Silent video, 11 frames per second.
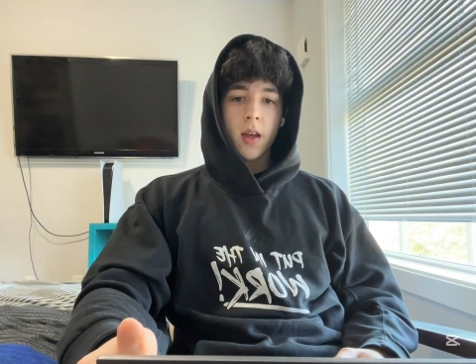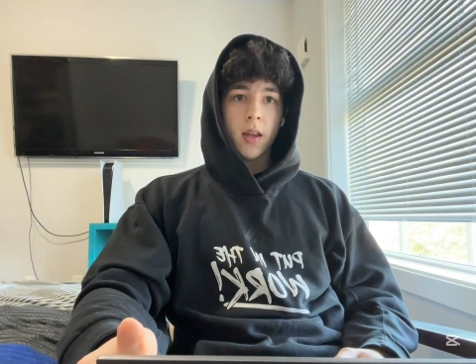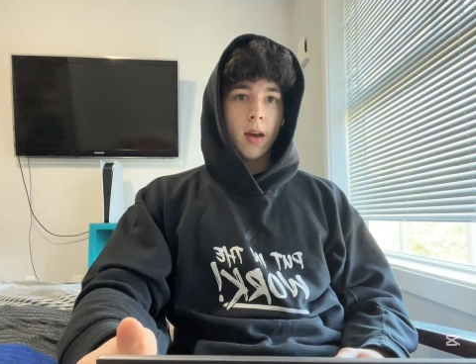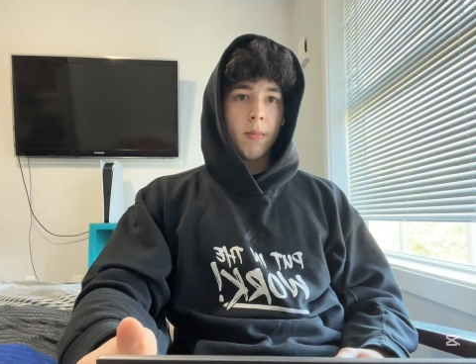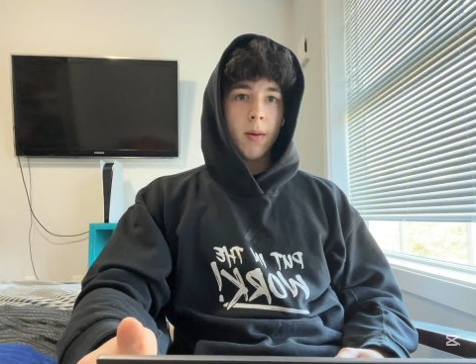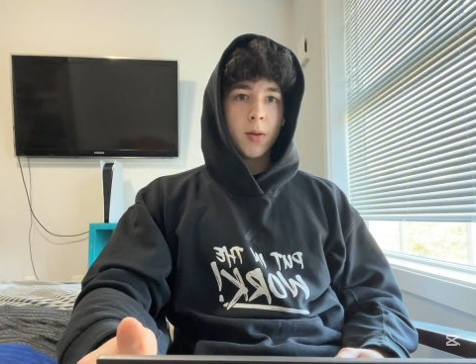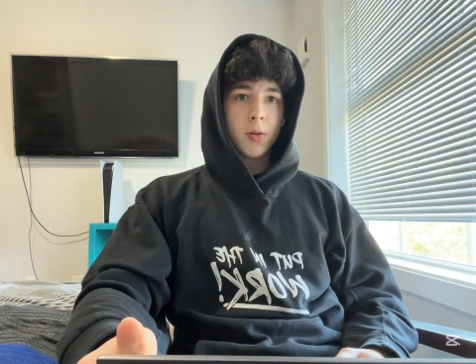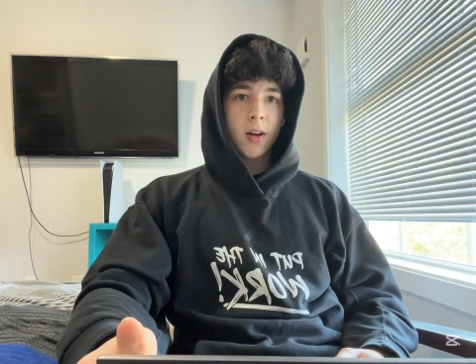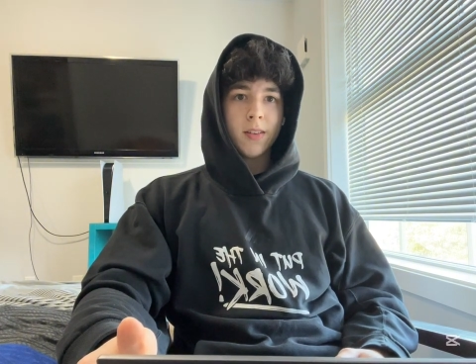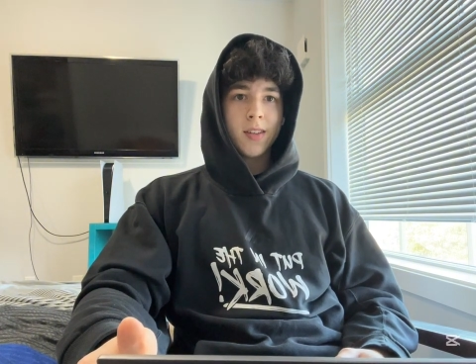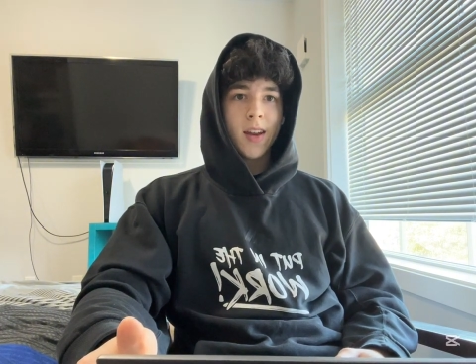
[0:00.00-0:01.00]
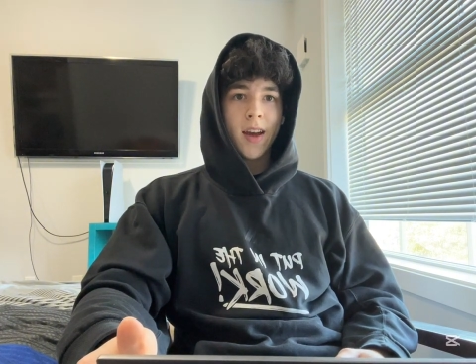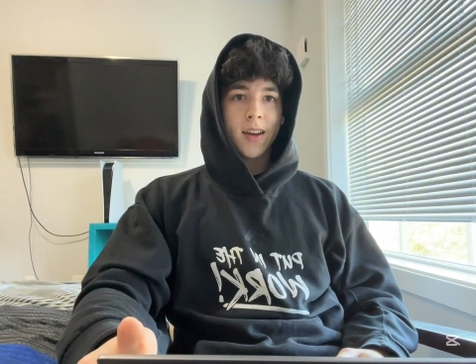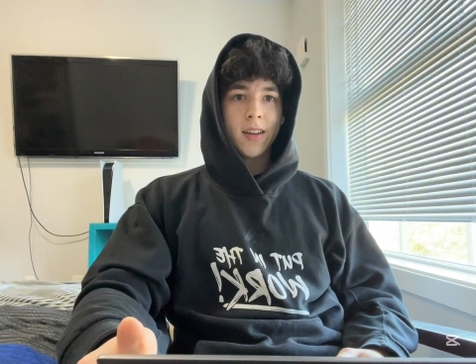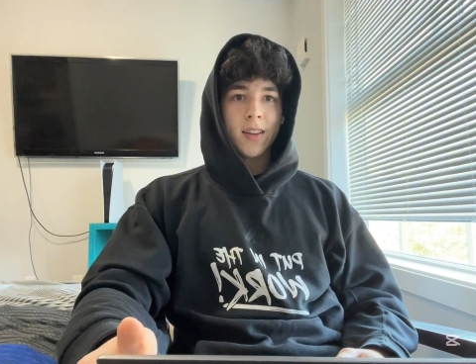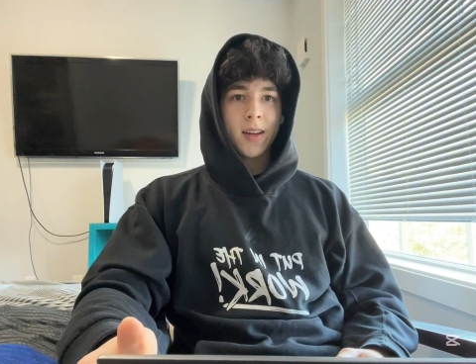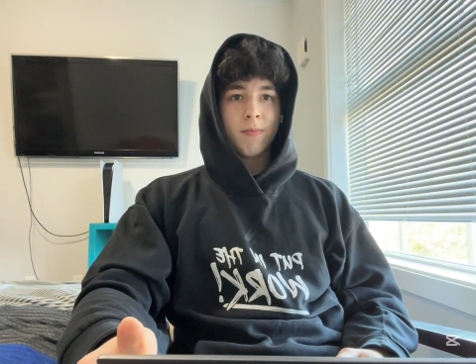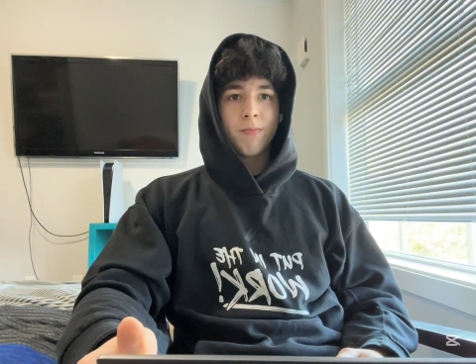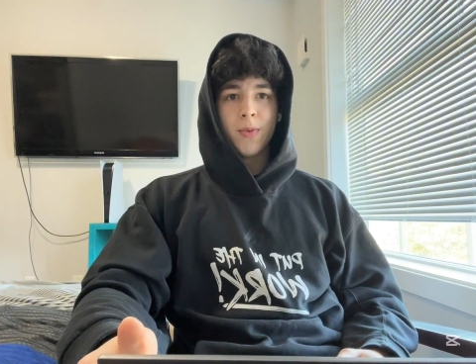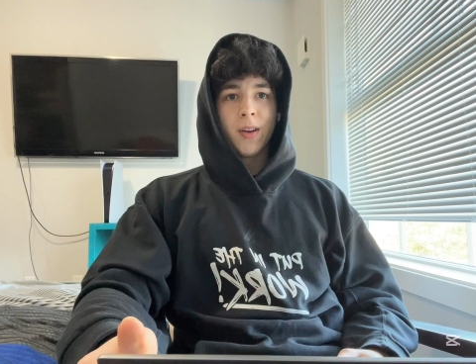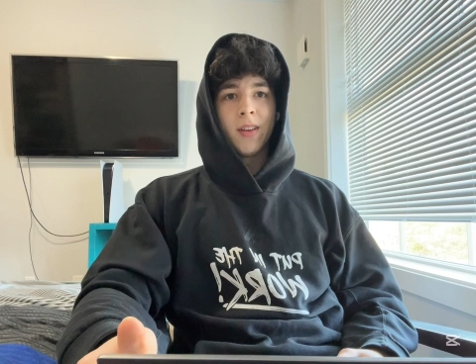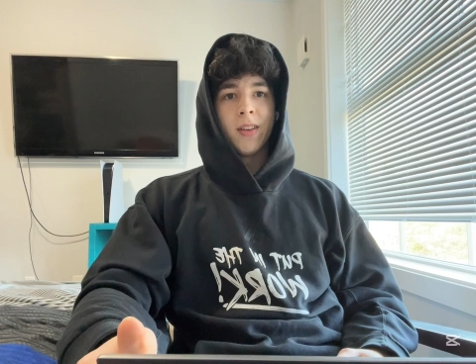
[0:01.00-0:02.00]
yeah, maybe try to snack, like
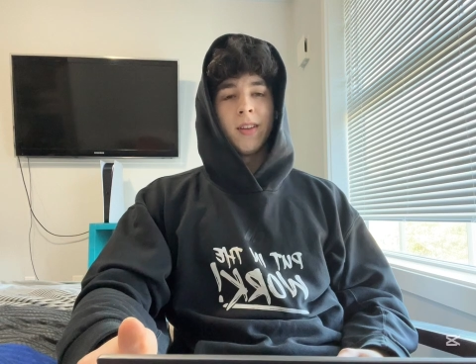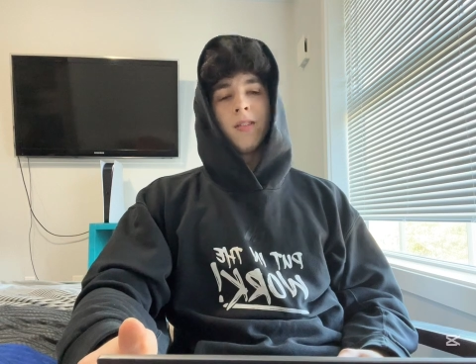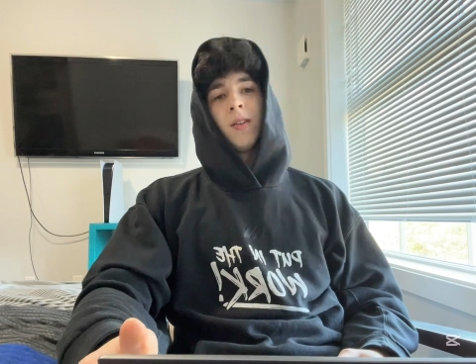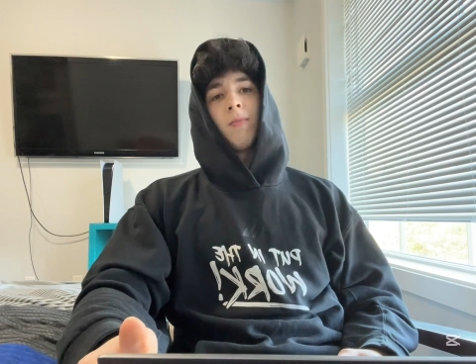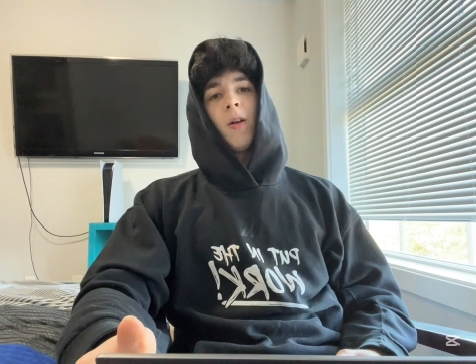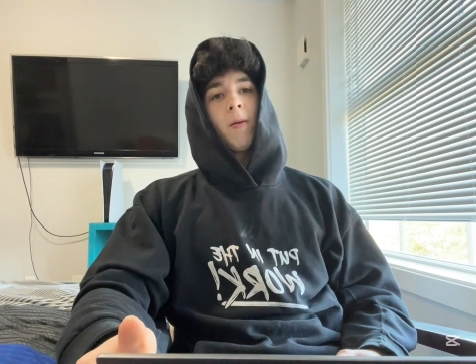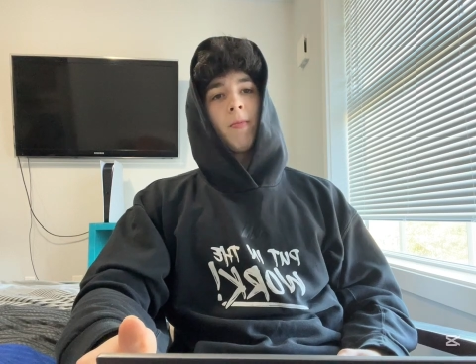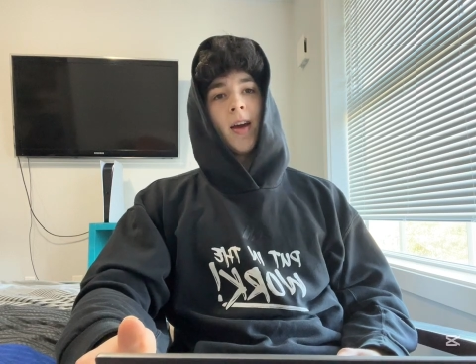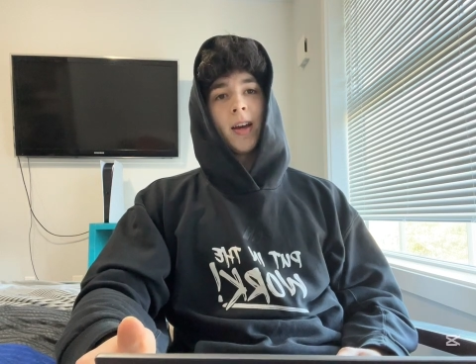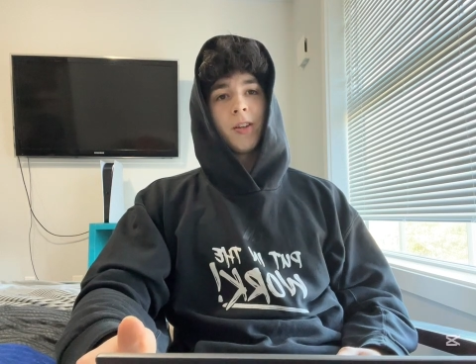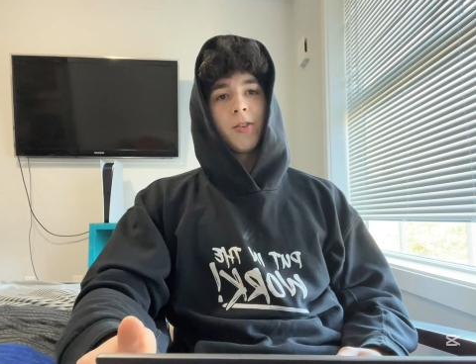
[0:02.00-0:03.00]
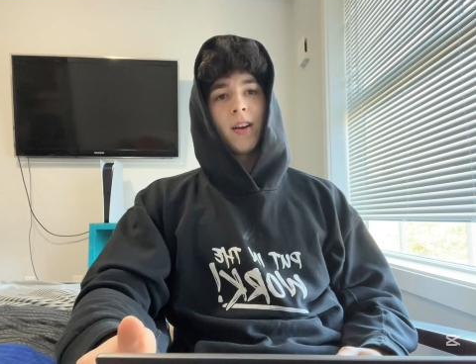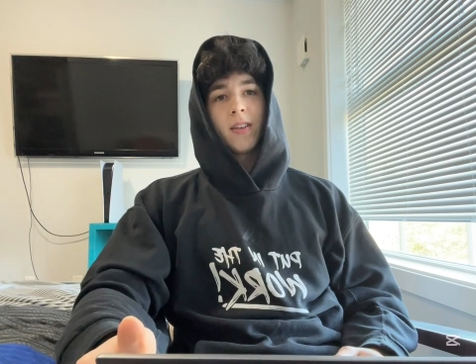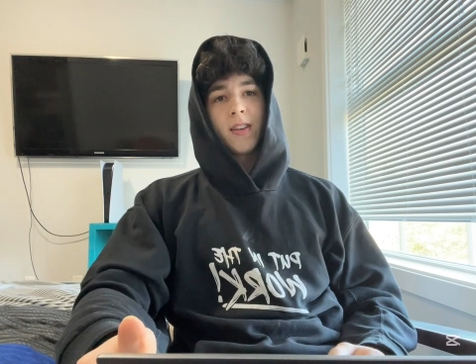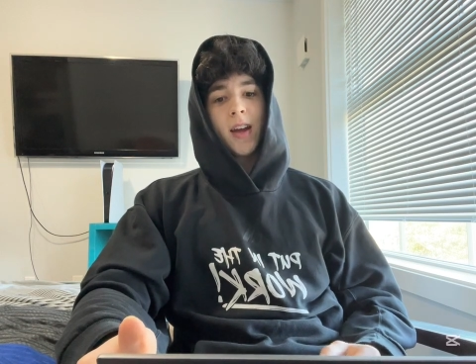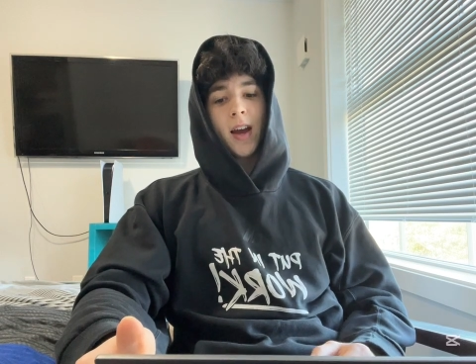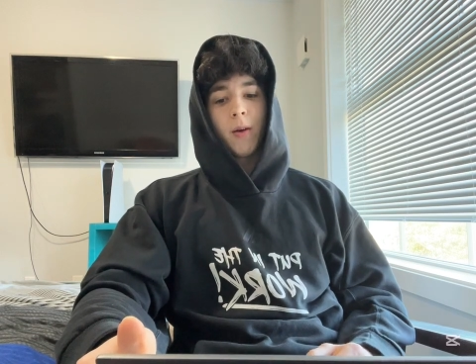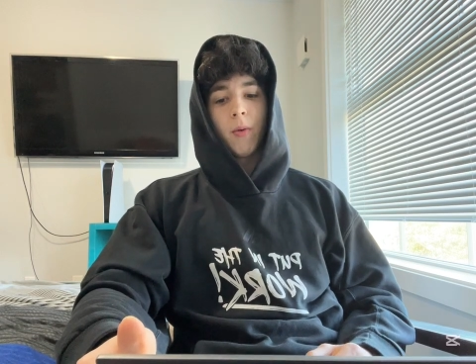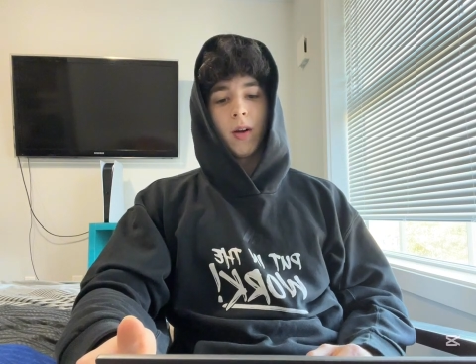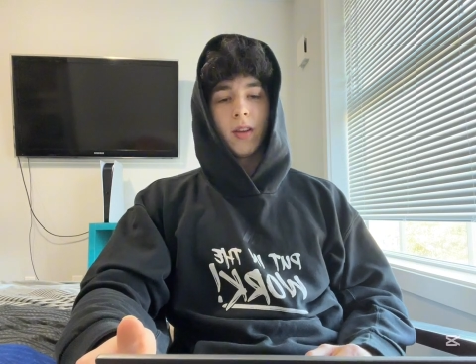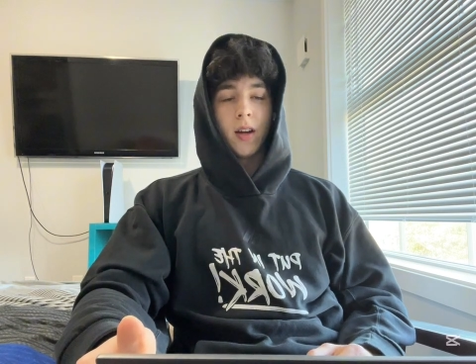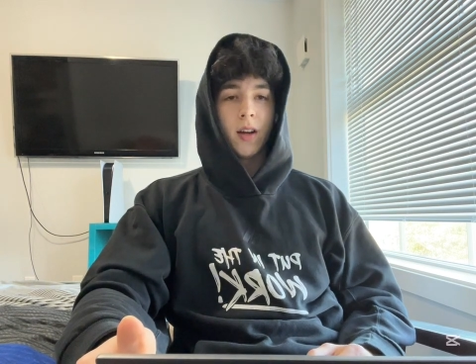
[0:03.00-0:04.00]
put it in a little Ziploc bag and try to snack
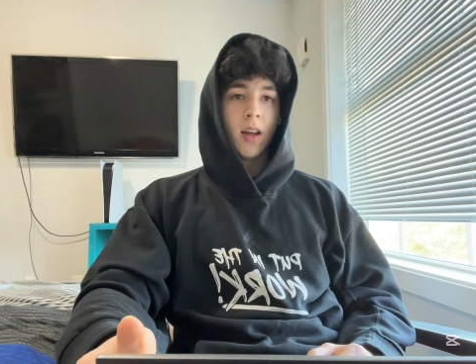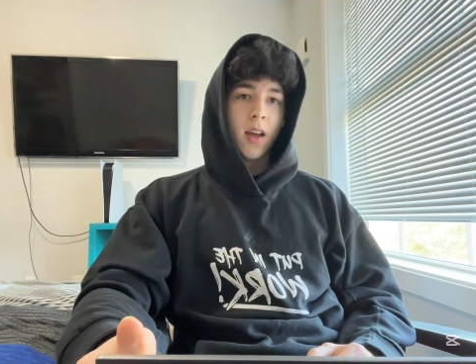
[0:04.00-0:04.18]
while